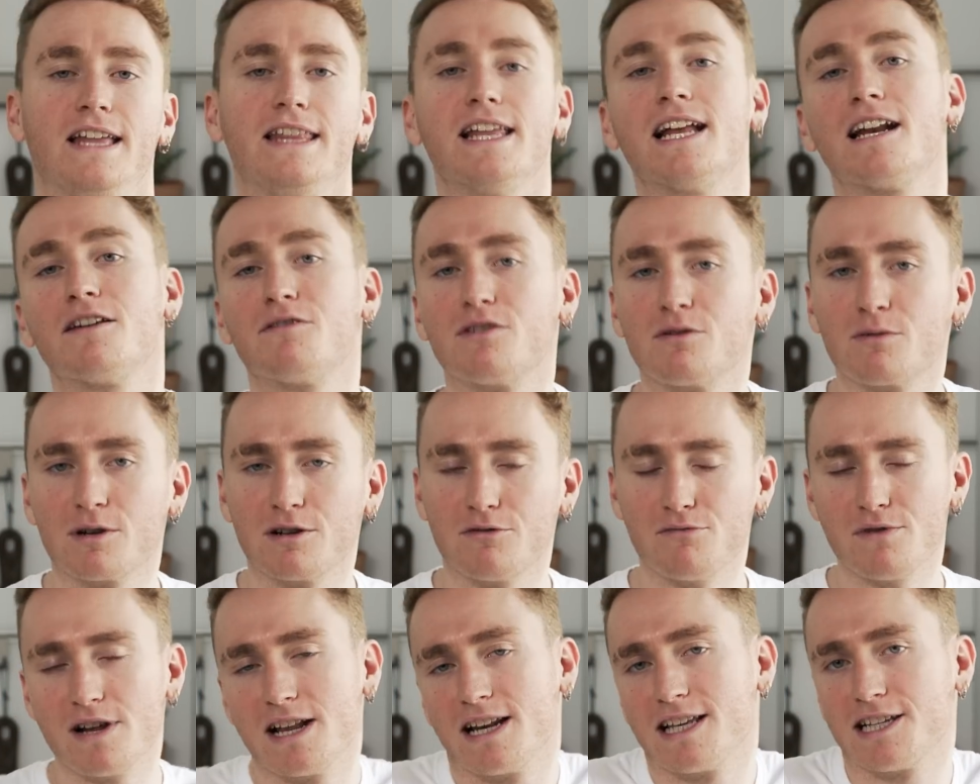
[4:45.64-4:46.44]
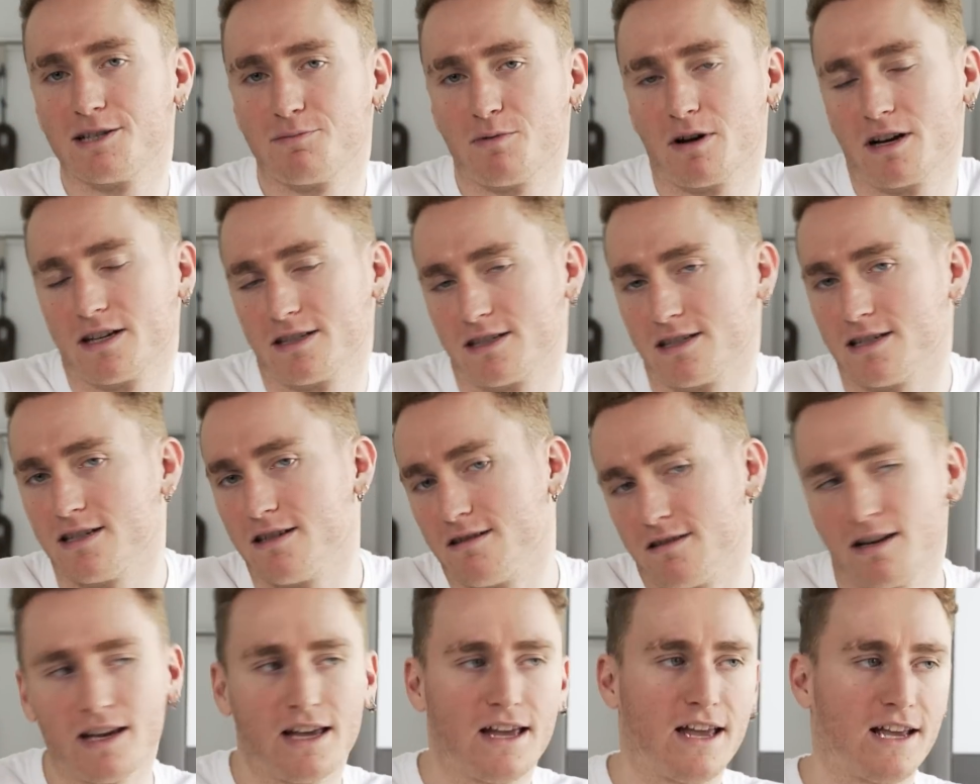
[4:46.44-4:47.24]
And then if you want it really spicy,
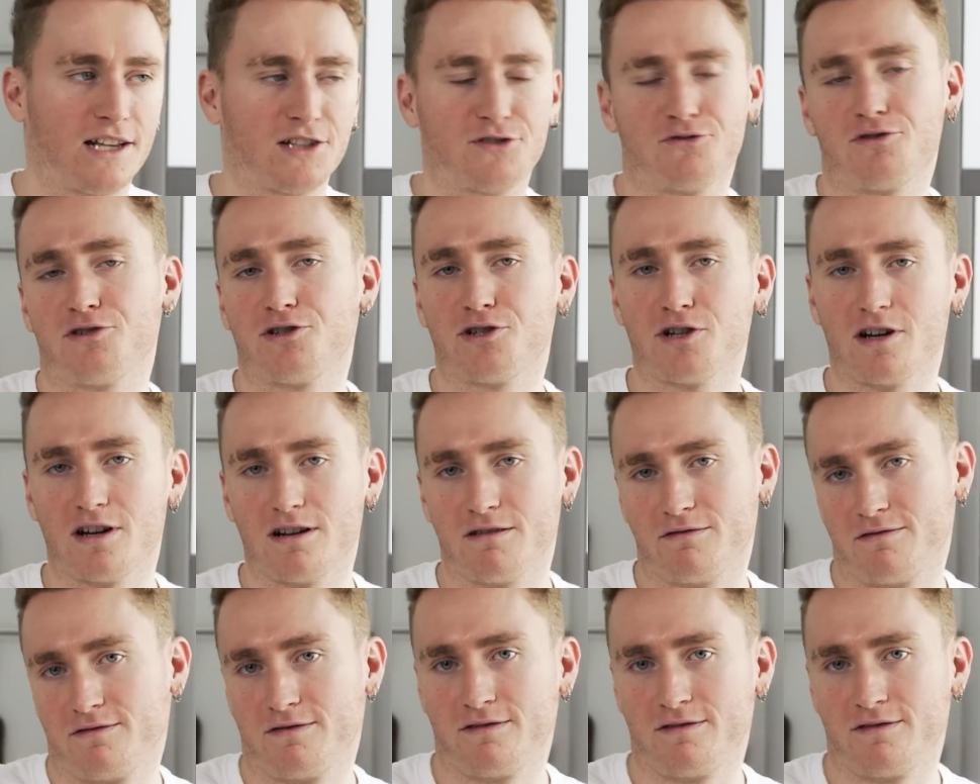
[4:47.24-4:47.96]
you get extra scharf.